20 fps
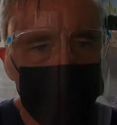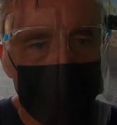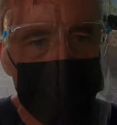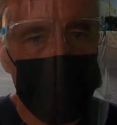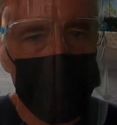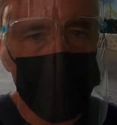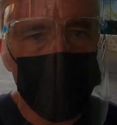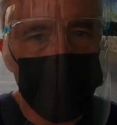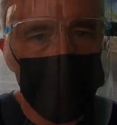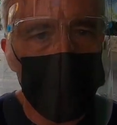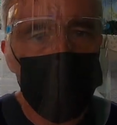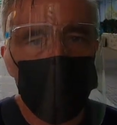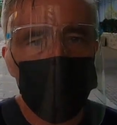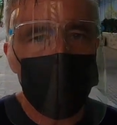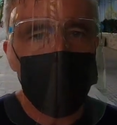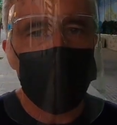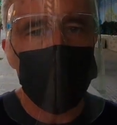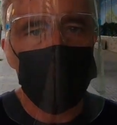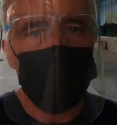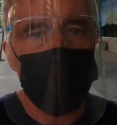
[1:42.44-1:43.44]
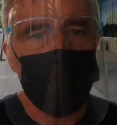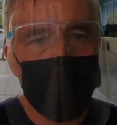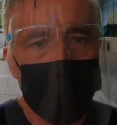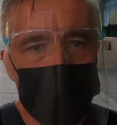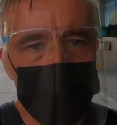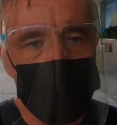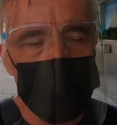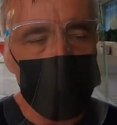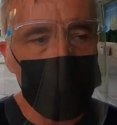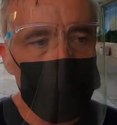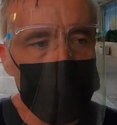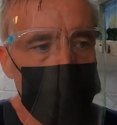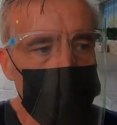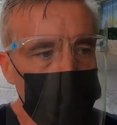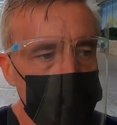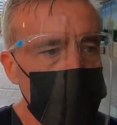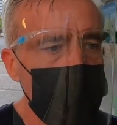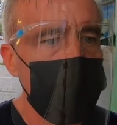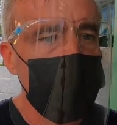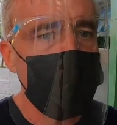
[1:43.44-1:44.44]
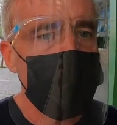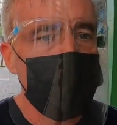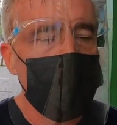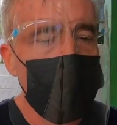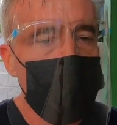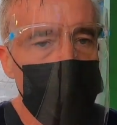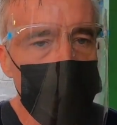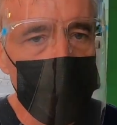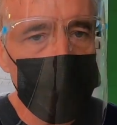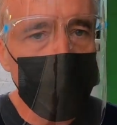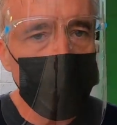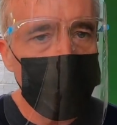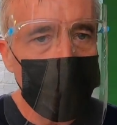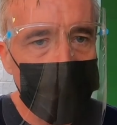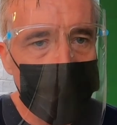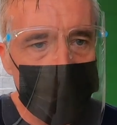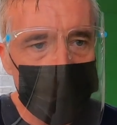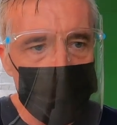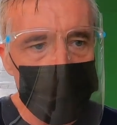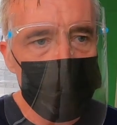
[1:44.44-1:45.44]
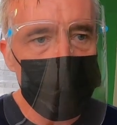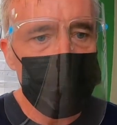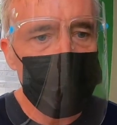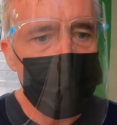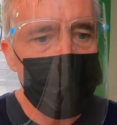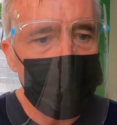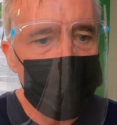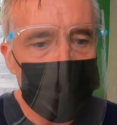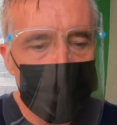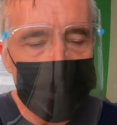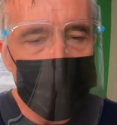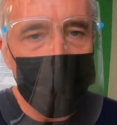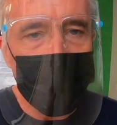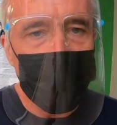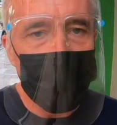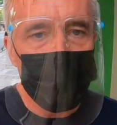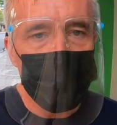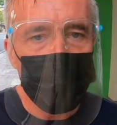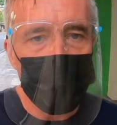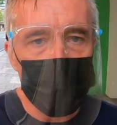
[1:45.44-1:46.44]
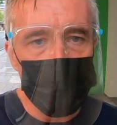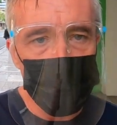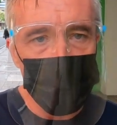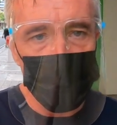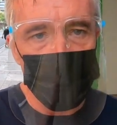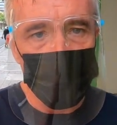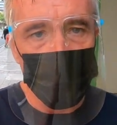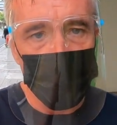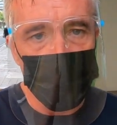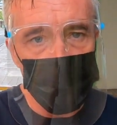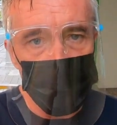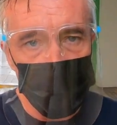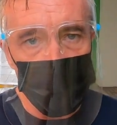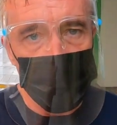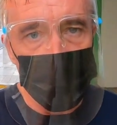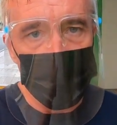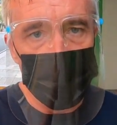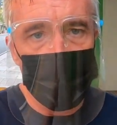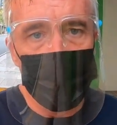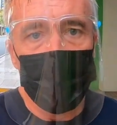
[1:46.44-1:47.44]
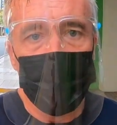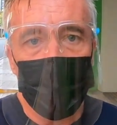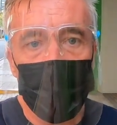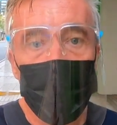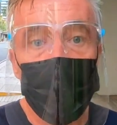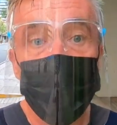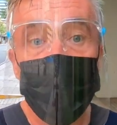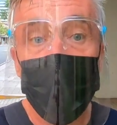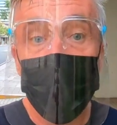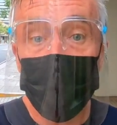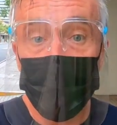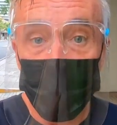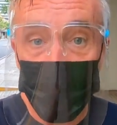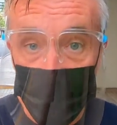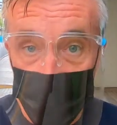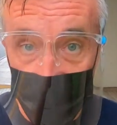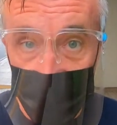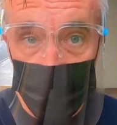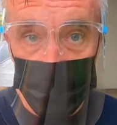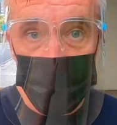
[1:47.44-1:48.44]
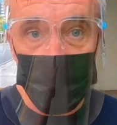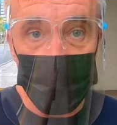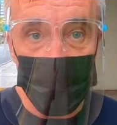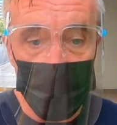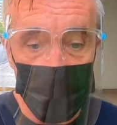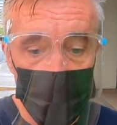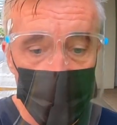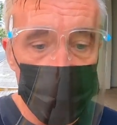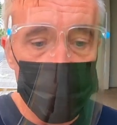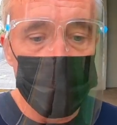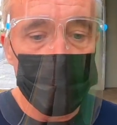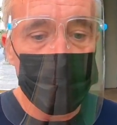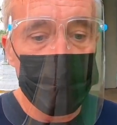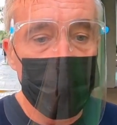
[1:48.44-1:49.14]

but you will be able to access supermarkets, hardware stores, and pharmacies.